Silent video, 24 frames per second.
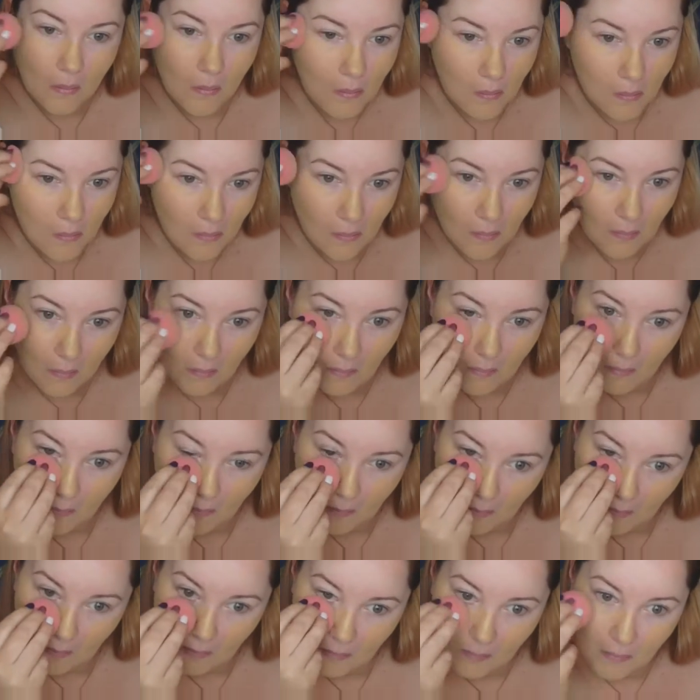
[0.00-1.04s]
and pouncing that
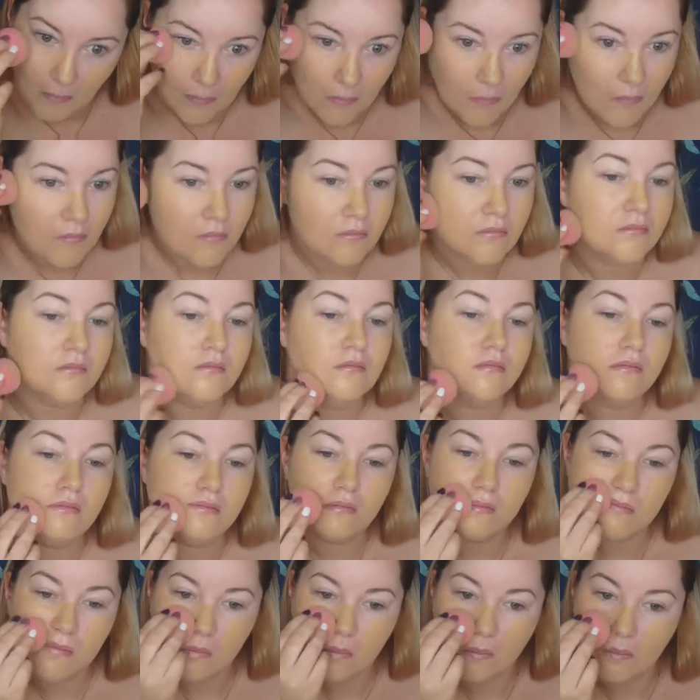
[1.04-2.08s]
on my face
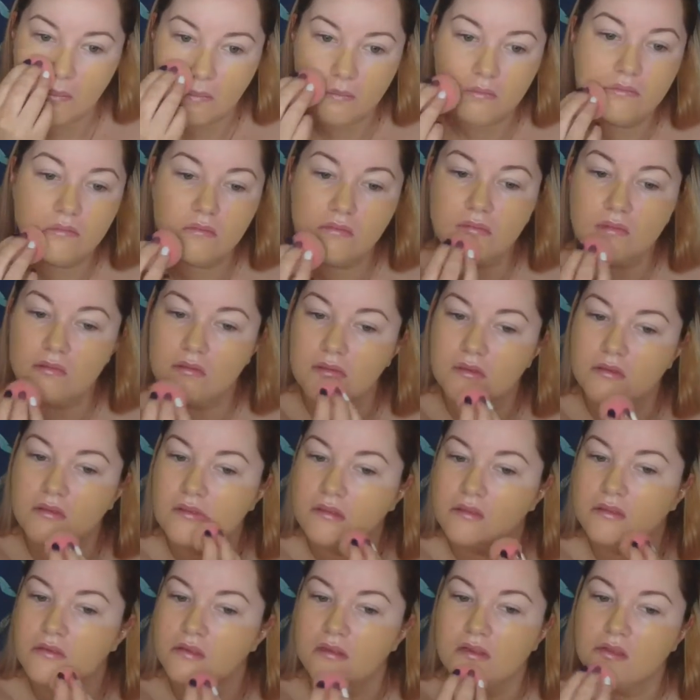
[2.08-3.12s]
to get
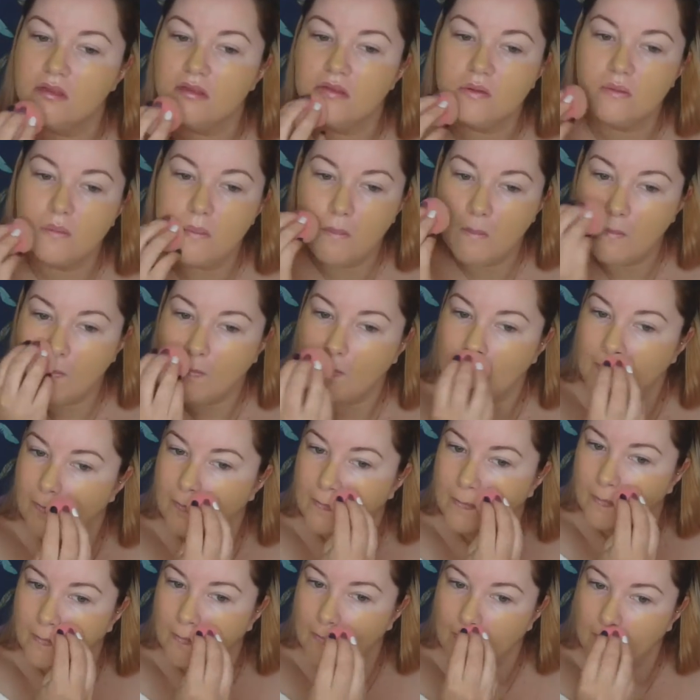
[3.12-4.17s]
a beautiful
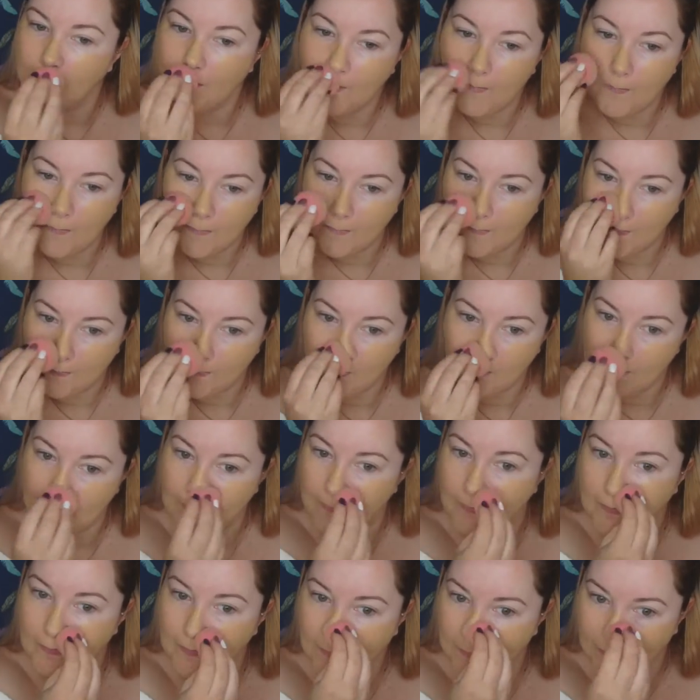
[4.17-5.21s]
airbrushed look that
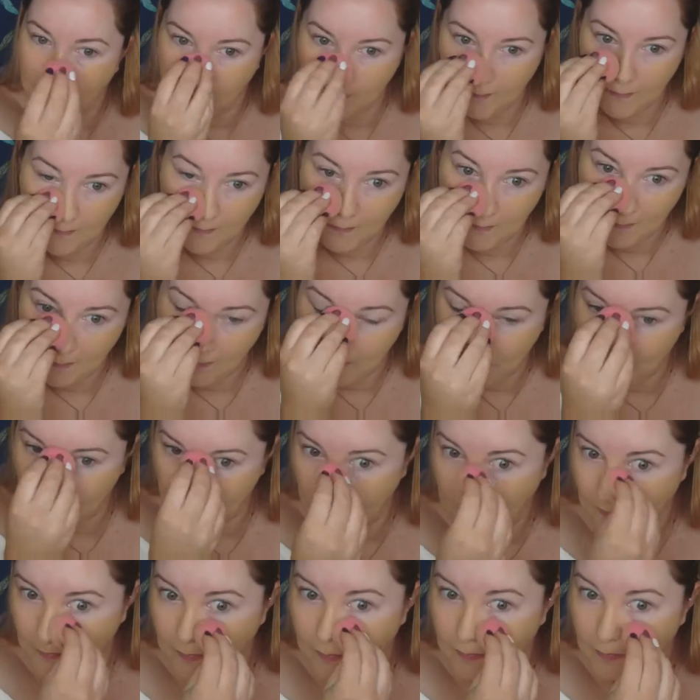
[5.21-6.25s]
Khloe Kardashian
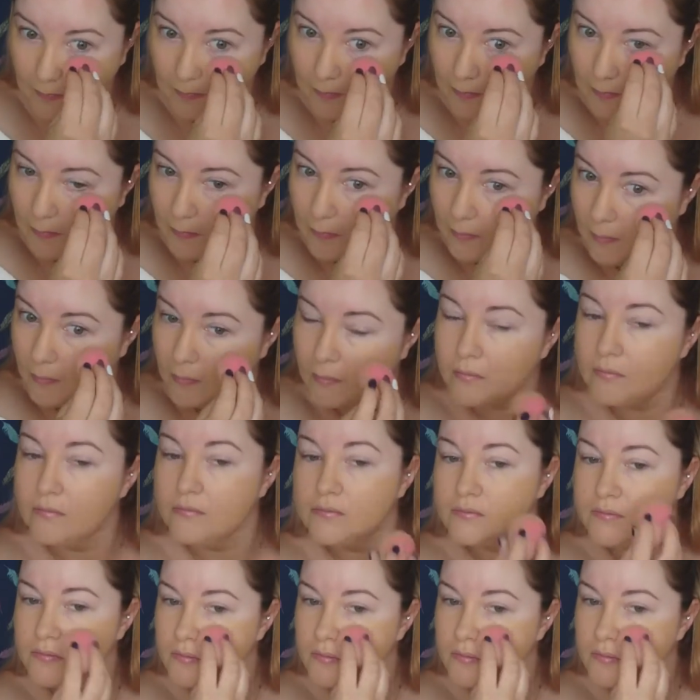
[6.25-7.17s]
always seems to have.